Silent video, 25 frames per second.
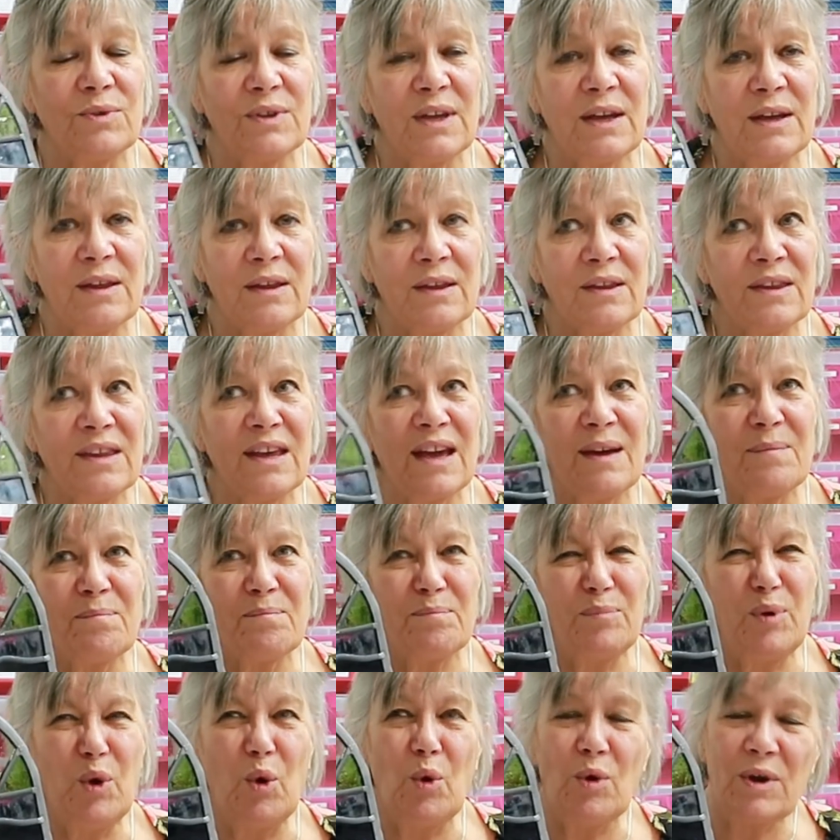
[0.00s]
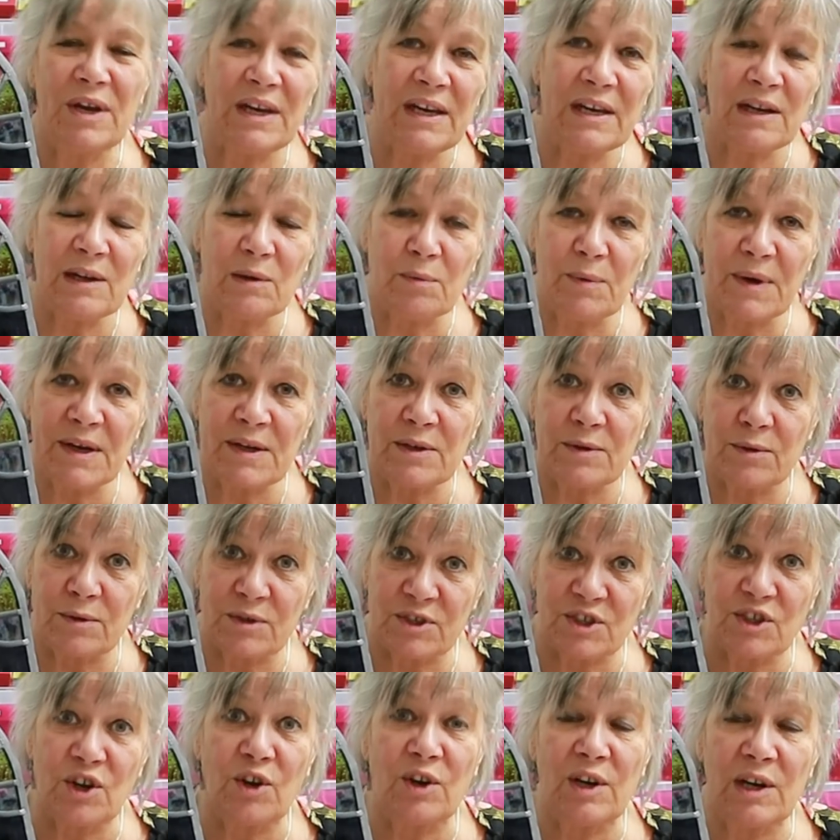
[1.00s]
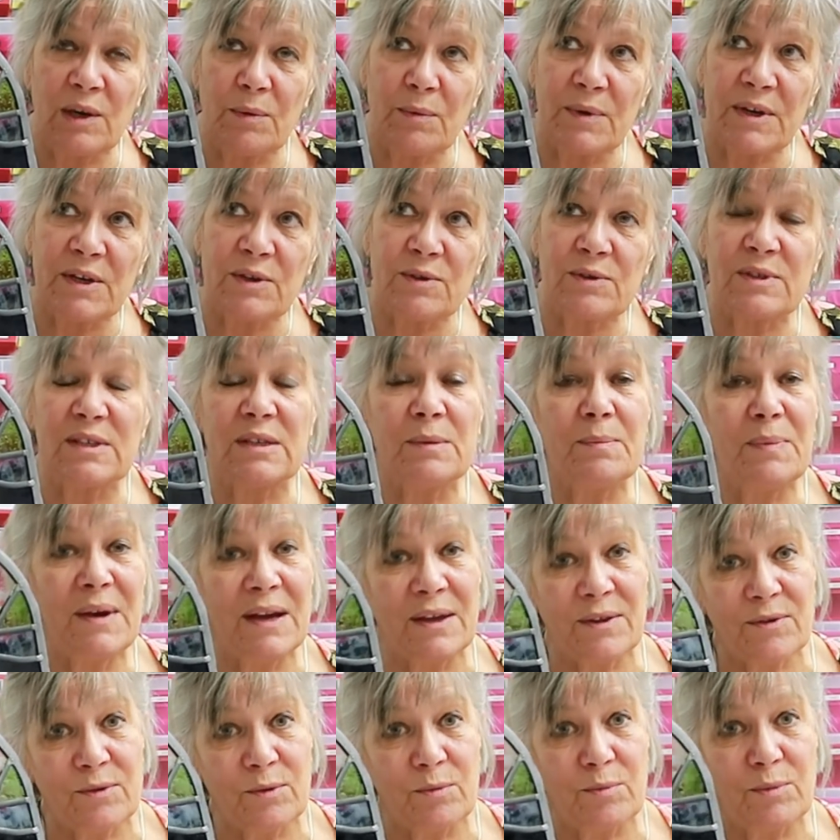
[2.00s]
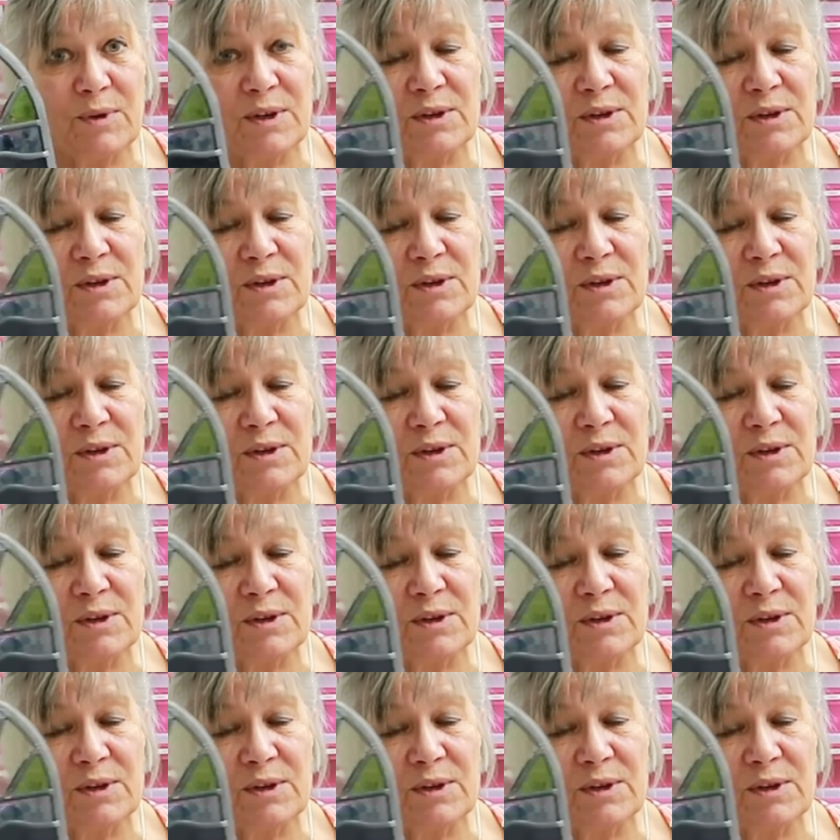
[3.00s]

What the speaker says: They're pokey little windows, toilet windows and a bathroom